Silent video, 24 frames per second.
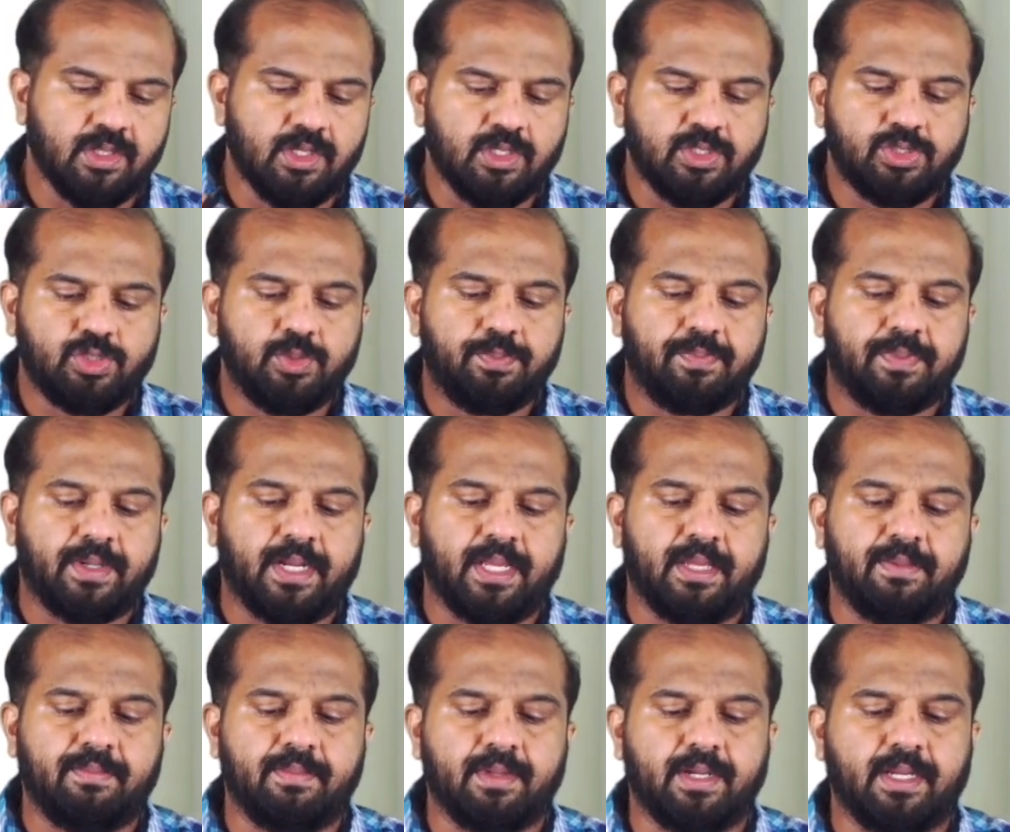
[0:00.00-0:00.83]
So
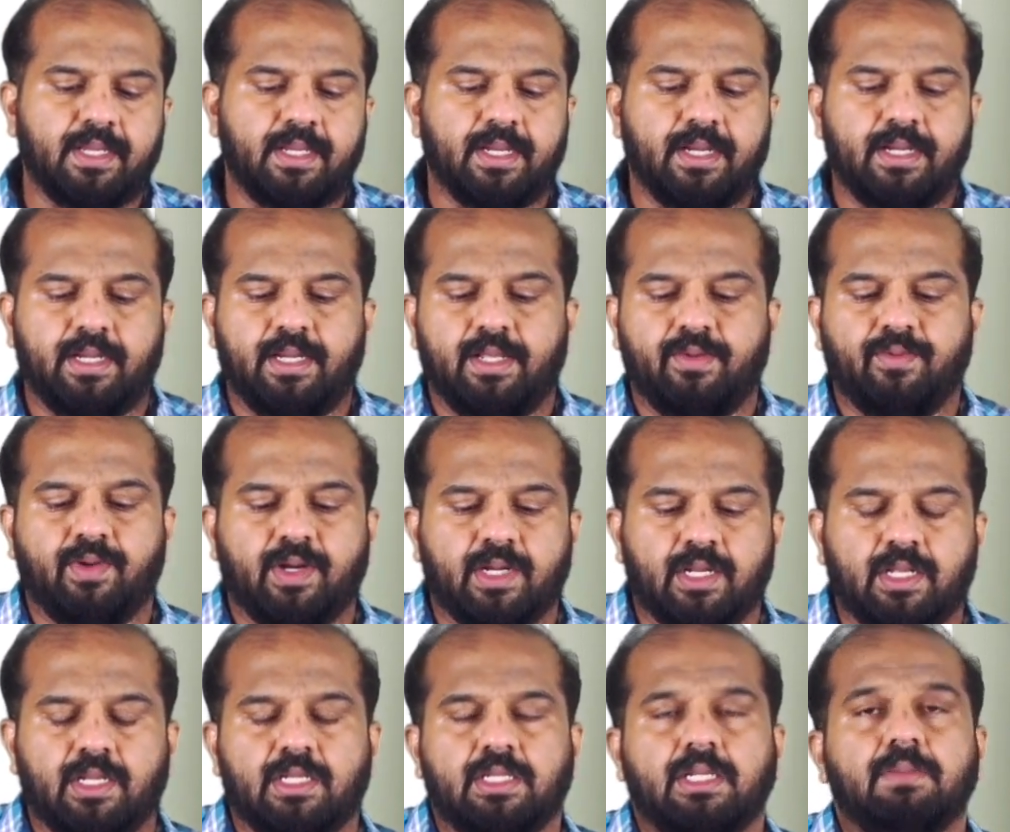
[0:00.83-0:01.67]
primary headache,
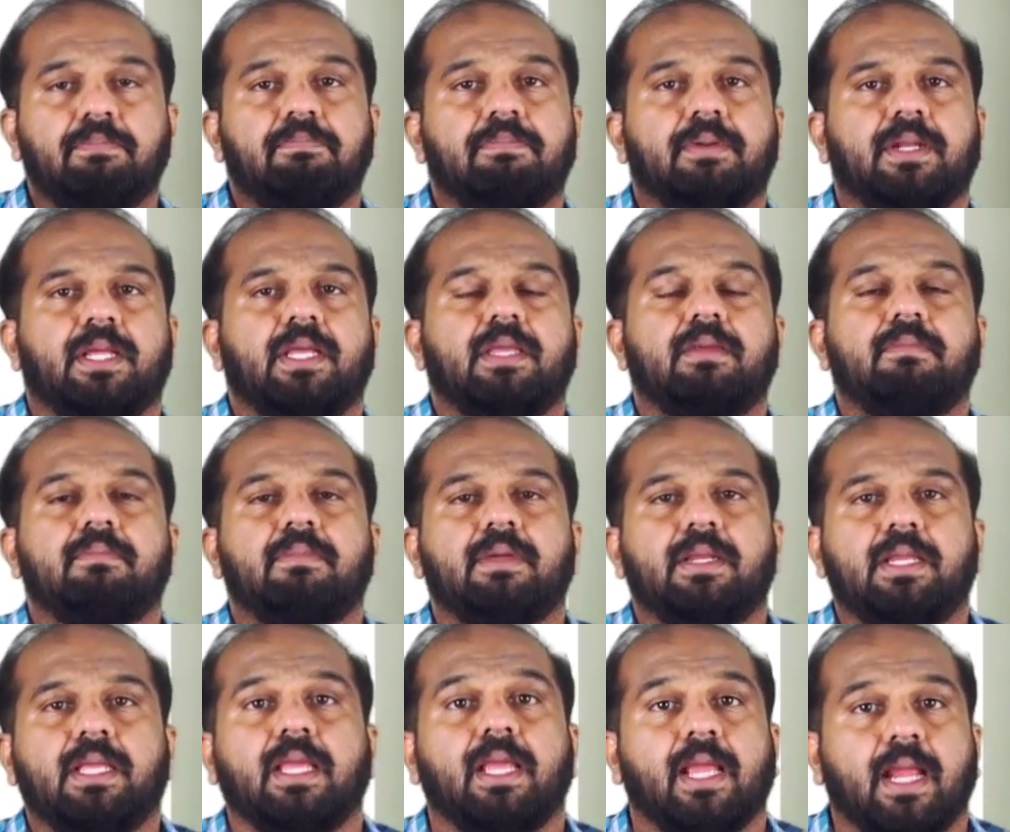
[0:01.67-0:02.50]
what are the
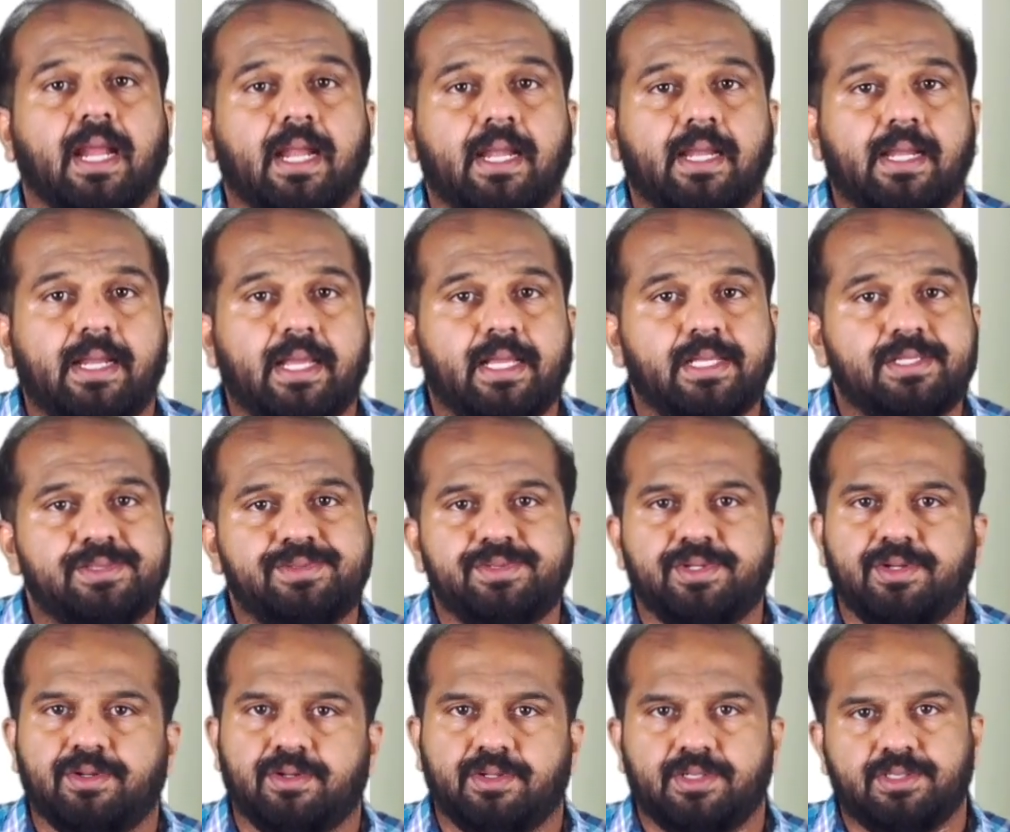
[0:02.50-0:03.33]
primary headache
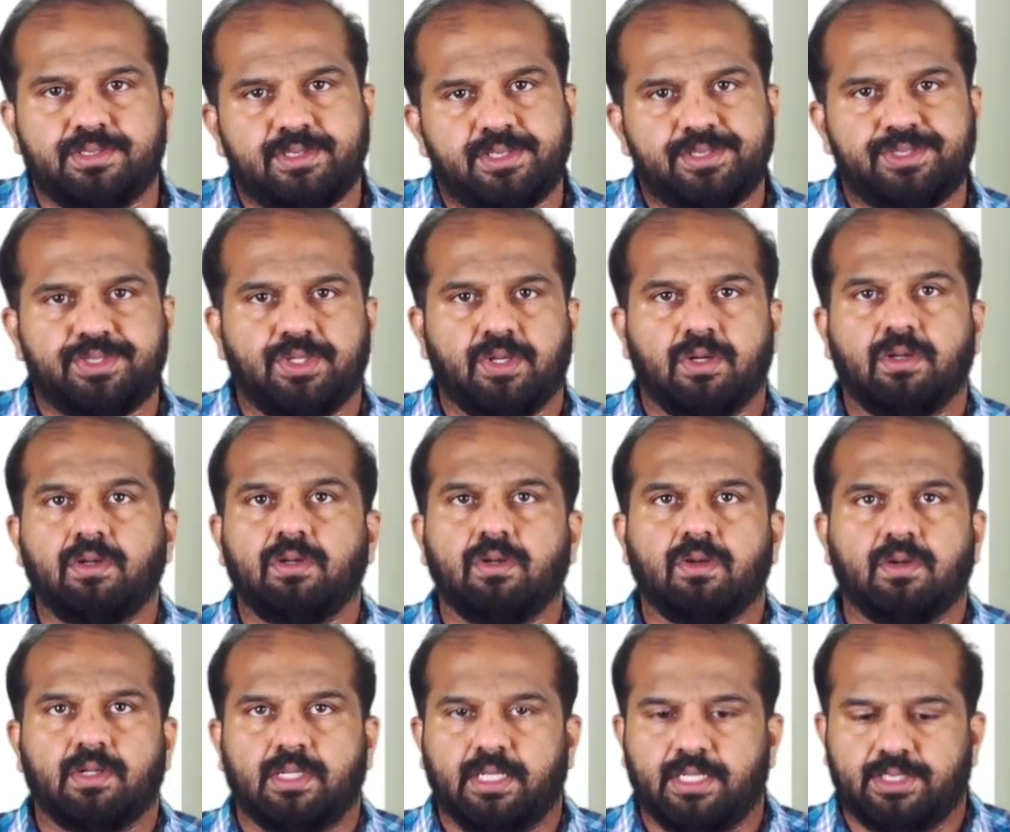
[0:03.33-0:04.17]
syndromes? It's a short
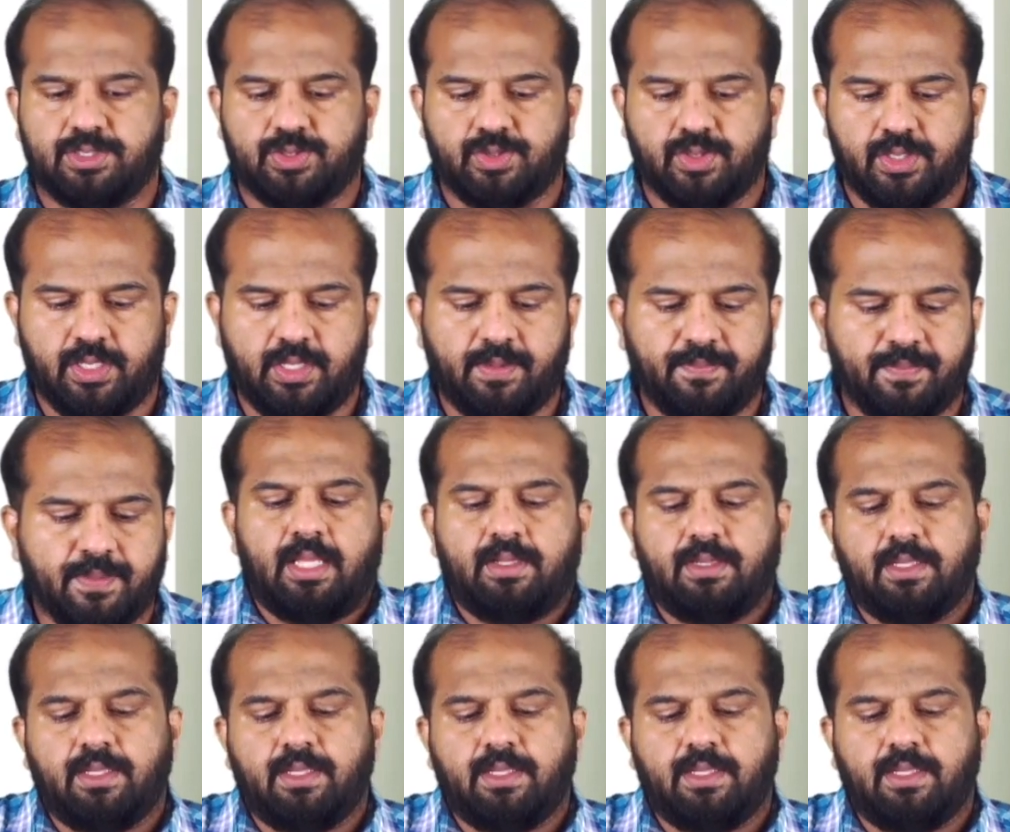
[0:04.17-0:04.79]
note actually.